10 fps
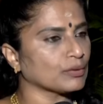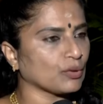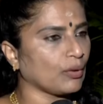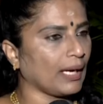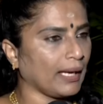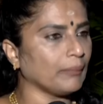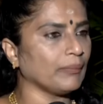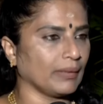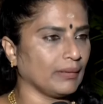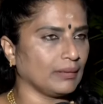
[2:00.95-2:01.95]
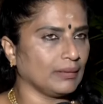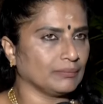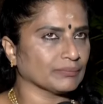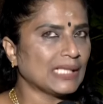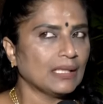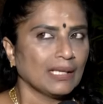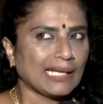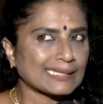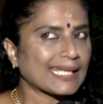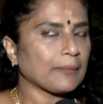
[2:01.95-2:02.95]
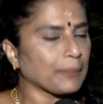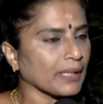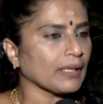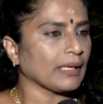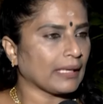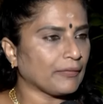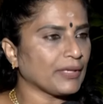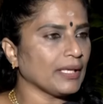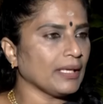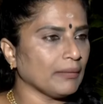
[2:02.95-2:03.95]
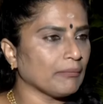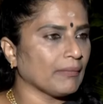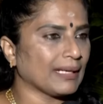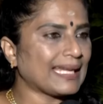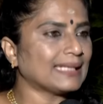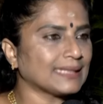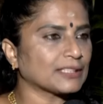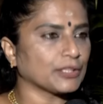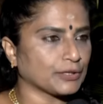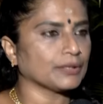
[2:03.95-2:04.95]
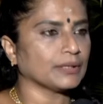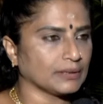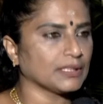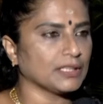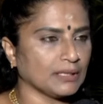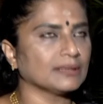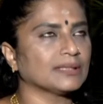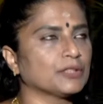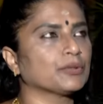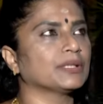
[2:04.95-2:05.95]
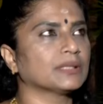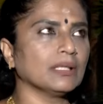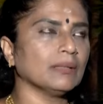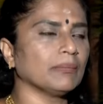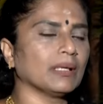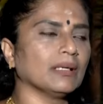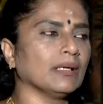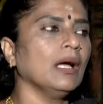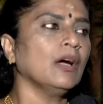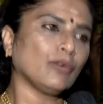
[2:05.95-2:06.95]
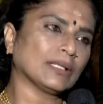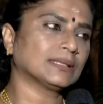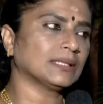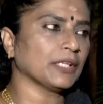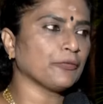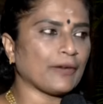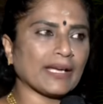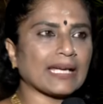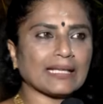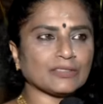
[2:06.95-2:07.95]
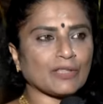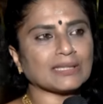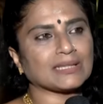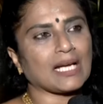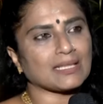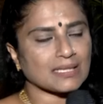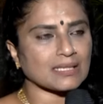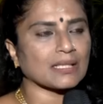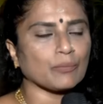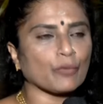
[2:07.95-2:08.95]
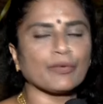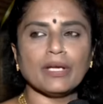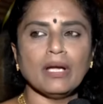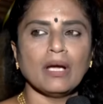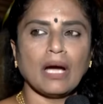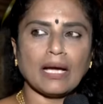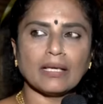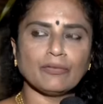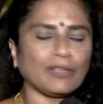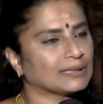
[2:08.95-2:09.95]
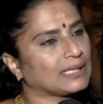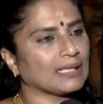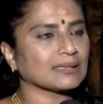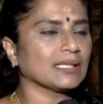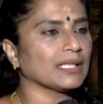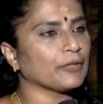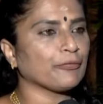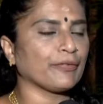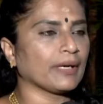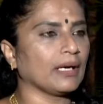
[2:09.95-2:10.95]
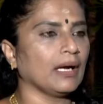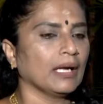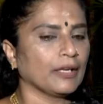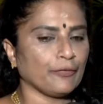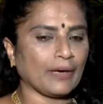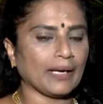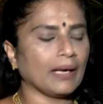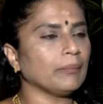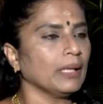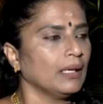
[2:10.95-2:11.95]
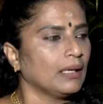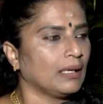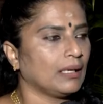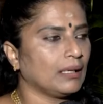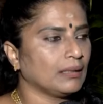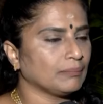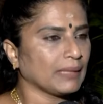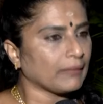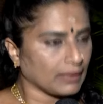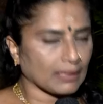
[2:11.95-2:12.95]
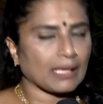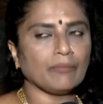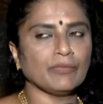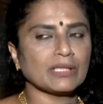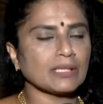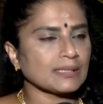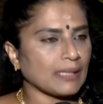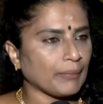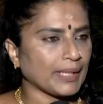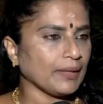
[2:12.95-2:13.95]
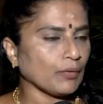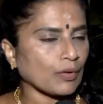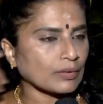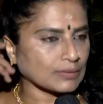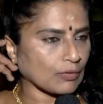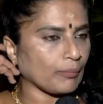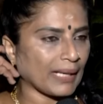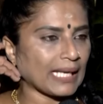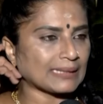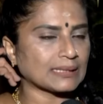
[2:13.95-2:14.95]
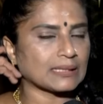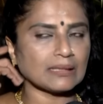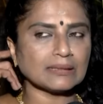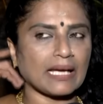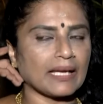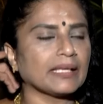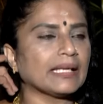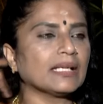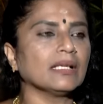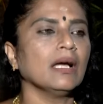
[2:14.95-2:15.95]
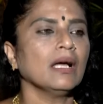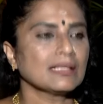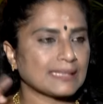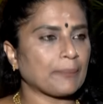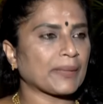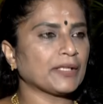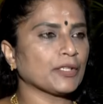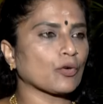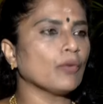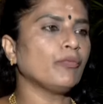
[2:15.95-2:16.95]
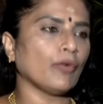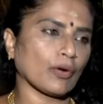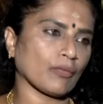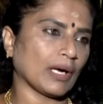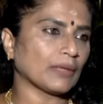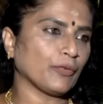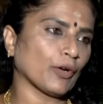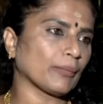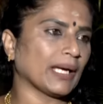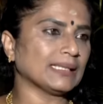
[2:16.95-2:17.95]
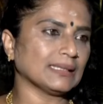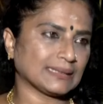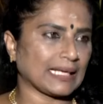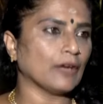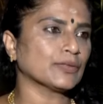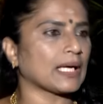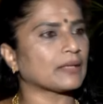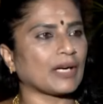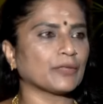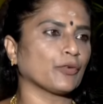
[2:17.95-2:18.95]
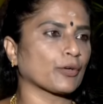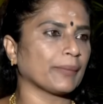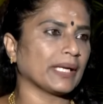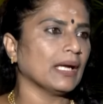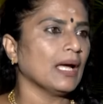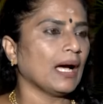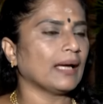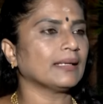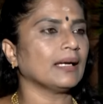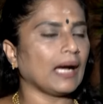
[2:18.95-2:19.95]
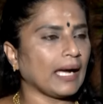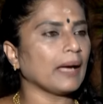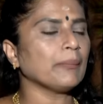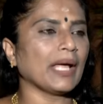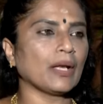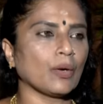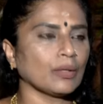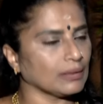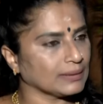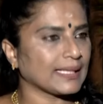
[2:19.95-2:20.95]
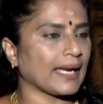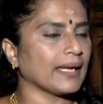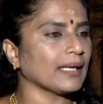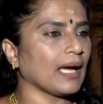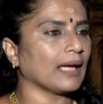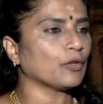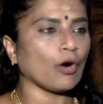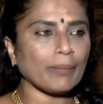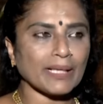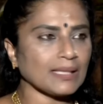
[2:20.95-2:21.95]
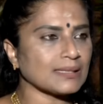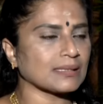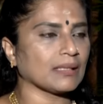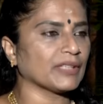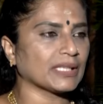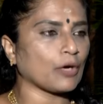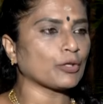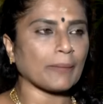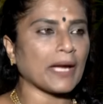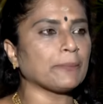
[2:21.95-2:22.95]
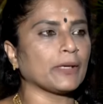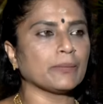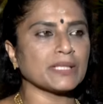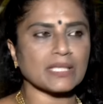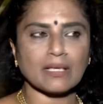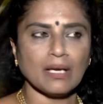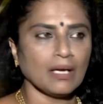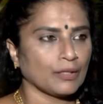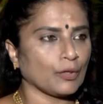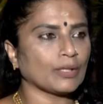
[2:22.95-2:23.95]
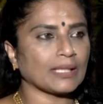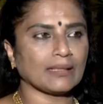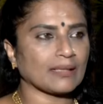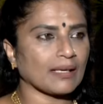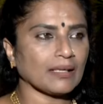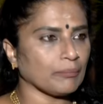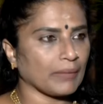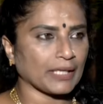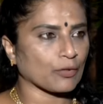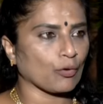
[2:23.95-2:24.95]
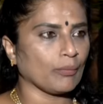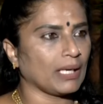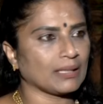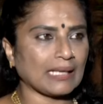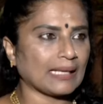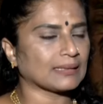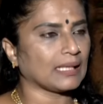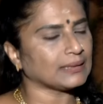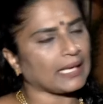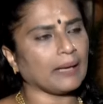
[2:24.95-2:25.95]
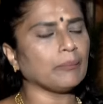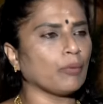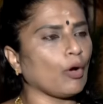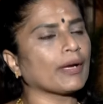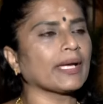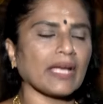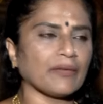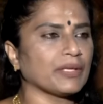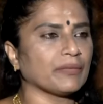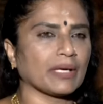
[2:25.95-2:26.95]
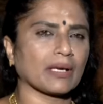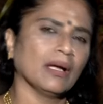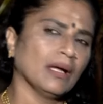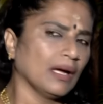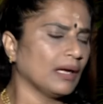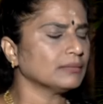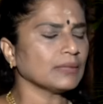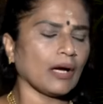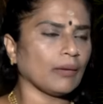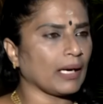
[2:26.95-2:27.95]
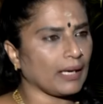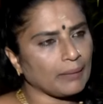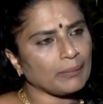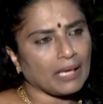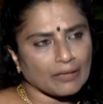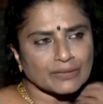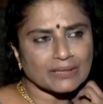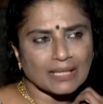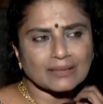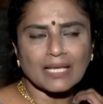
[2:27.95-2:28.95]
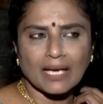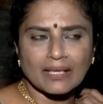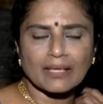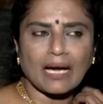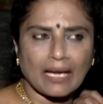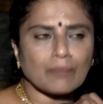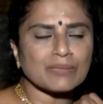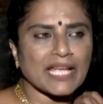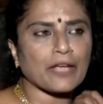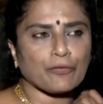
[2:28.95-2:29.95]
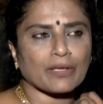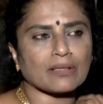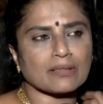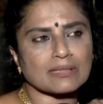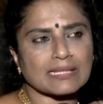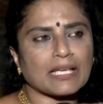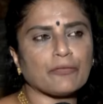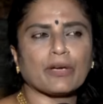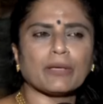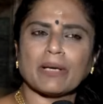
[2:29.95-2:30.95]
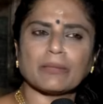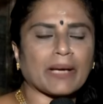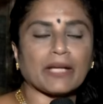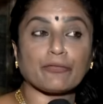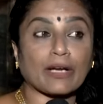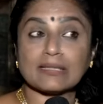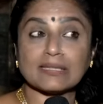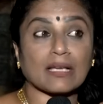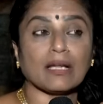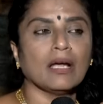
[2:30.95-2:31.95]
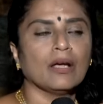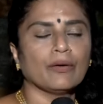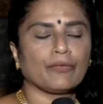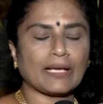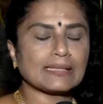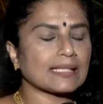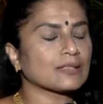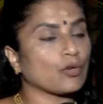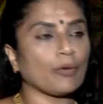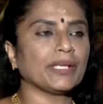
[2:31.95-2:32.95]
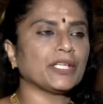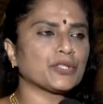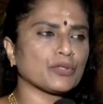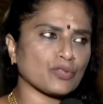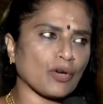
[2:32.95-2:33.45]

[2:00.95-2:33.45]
So I am escaping every danger situation. But first, if I get one chances in movie, I first ask if I am come with somebody or so my assistants, I need separate room for one for my staffs and one for me. And I am alone staying and nobody is without my permission not entering my room. And like that, I am blocking everywhere. And after that, I am safe in Cinefield, but my friends are facing so many issues.